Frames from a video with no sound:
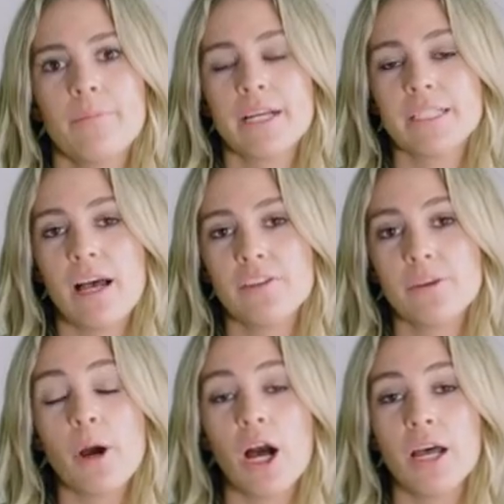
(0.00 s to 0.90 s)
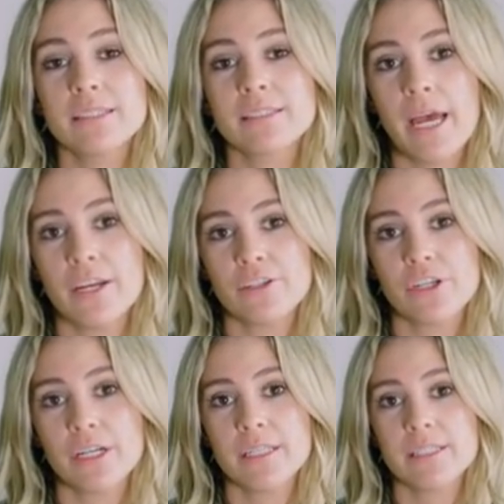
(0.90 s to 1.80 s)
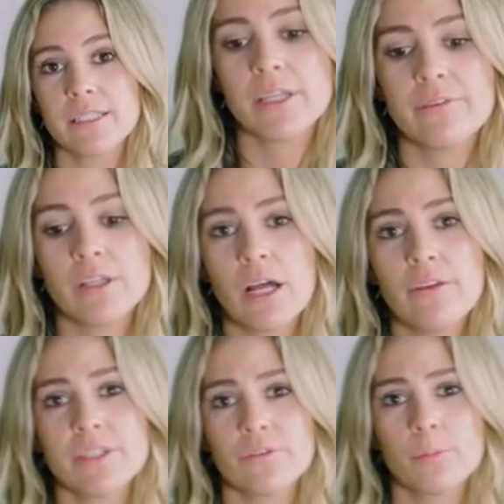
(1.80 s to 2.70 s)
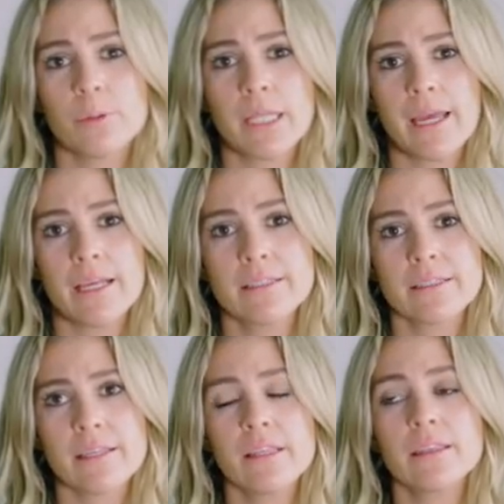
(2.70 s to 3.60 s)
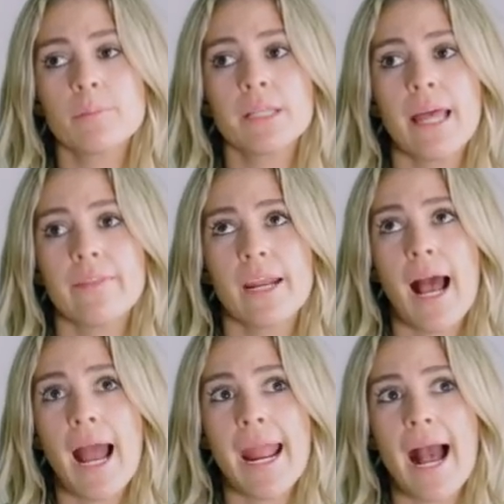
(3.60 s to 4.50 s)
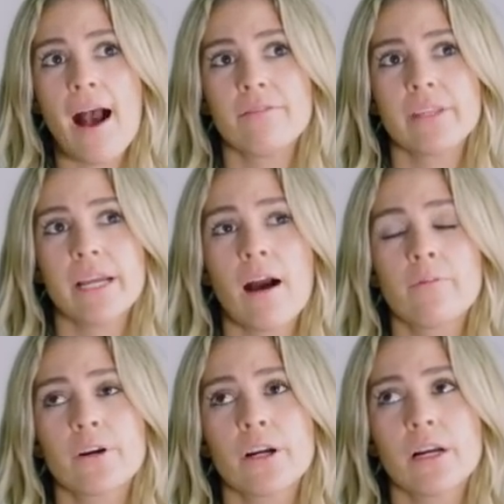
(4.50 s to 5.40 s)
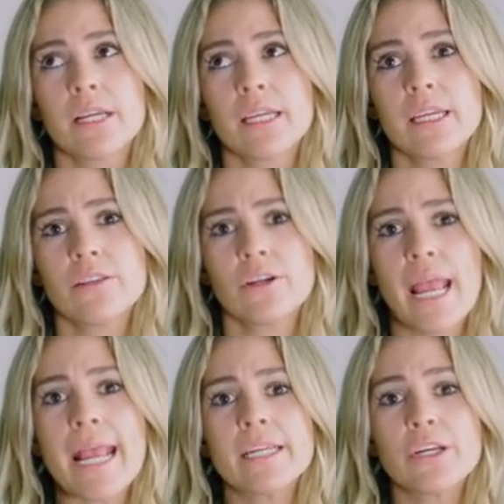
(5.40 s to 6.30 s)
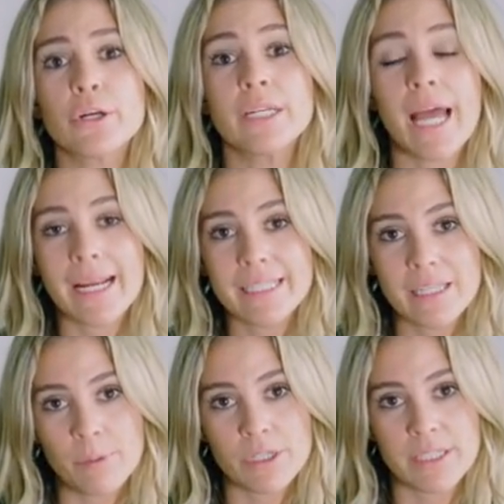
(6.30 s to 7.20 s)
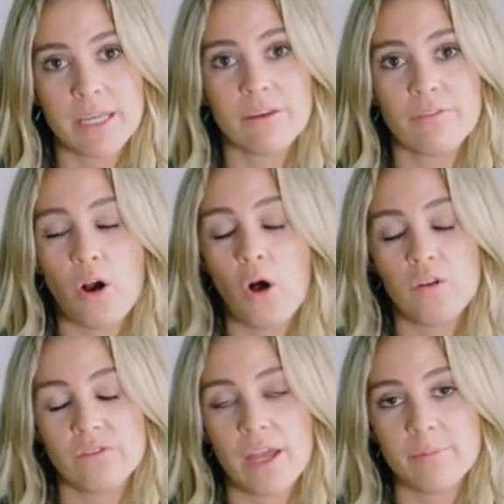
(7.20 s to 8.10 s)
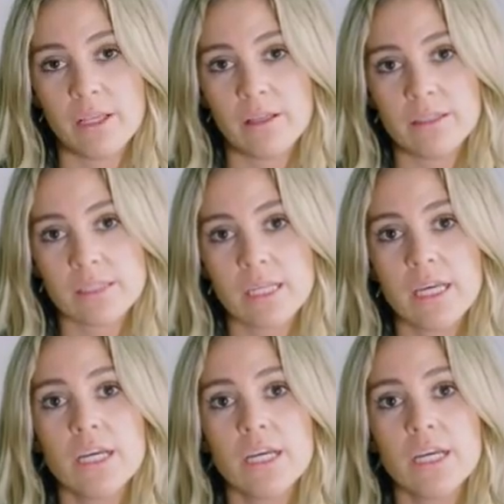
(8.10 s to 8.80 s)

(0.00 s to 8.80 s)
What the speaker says: Back to Healthy Paws Pet Insurance. They have a lot of different plans. I think the plan that I have, they cover either 80 or 90% of all vet bills.